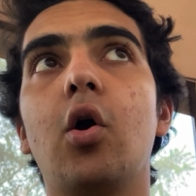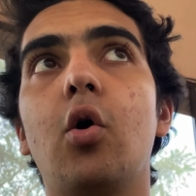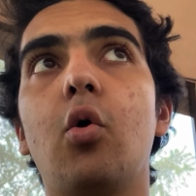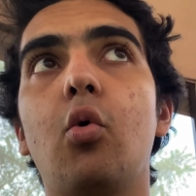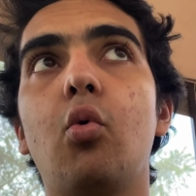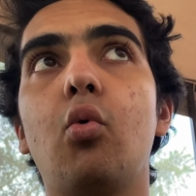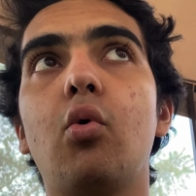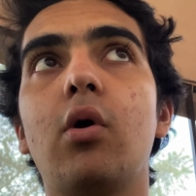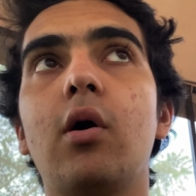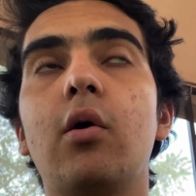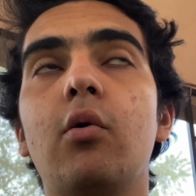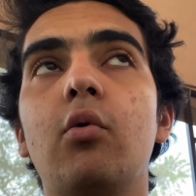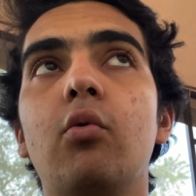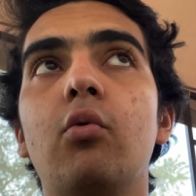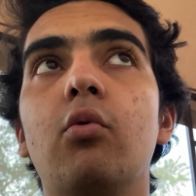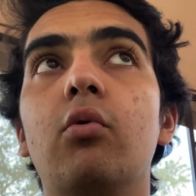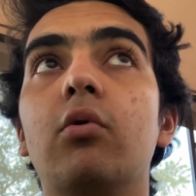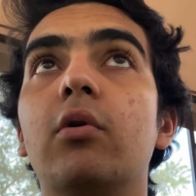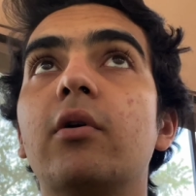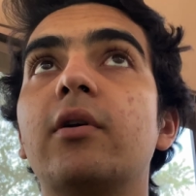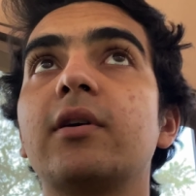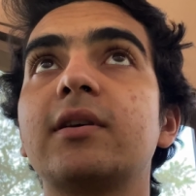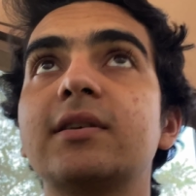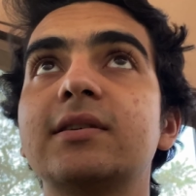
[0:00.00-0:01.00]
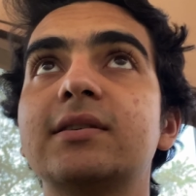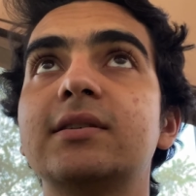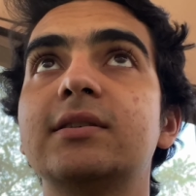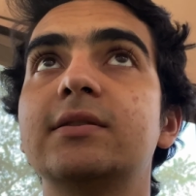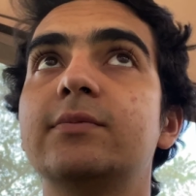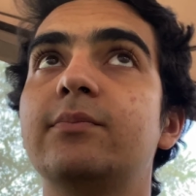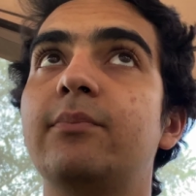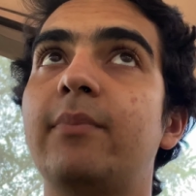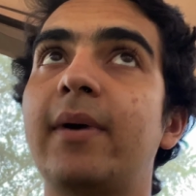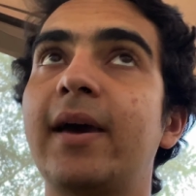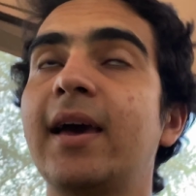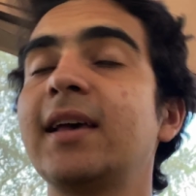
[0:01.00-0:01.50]
what works
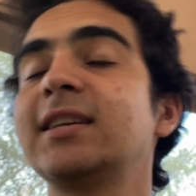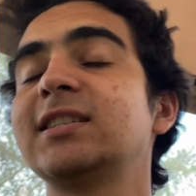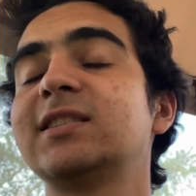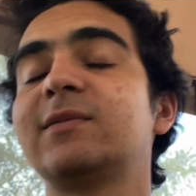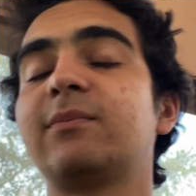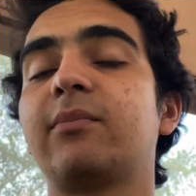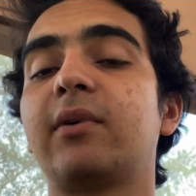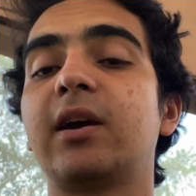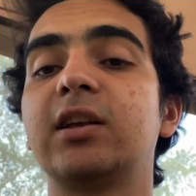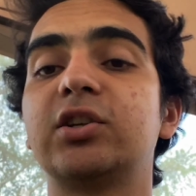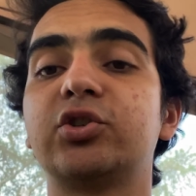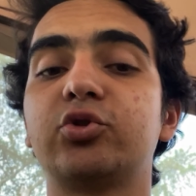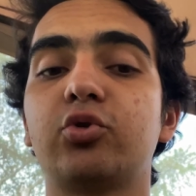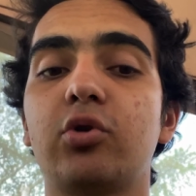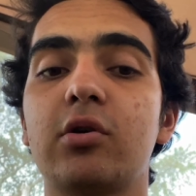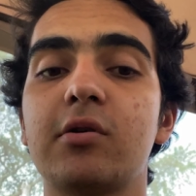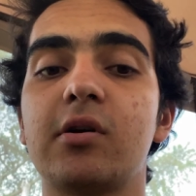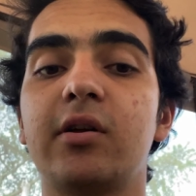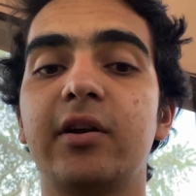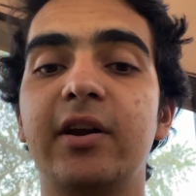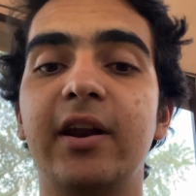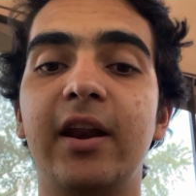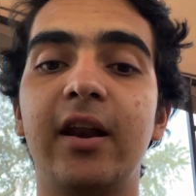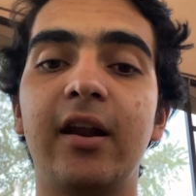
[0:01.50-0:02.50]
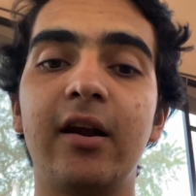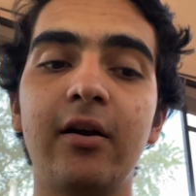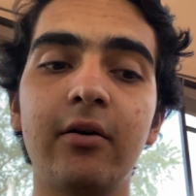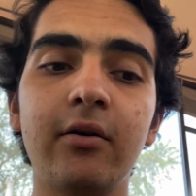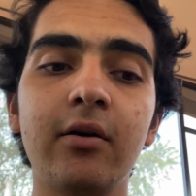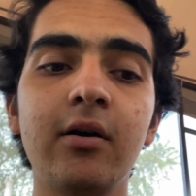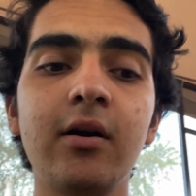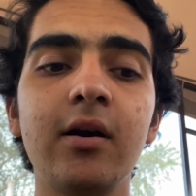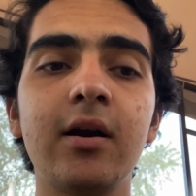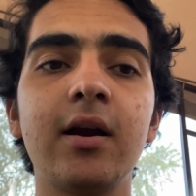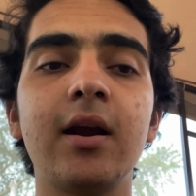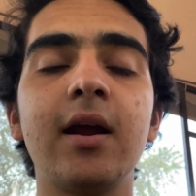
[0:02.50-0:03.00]
best by trial and error